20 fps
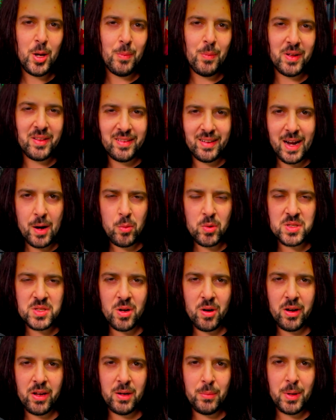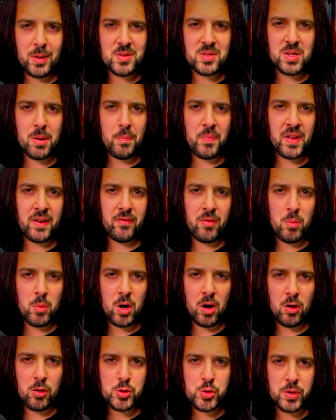But today we're talking about something from
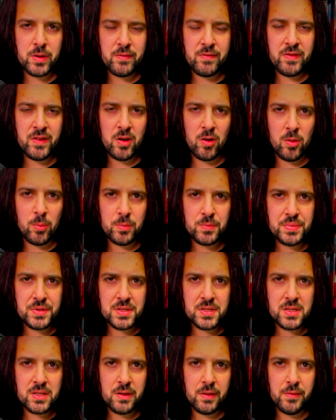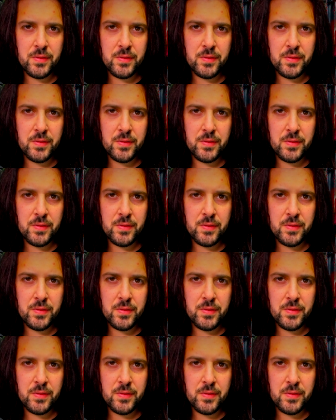Cauldron Films.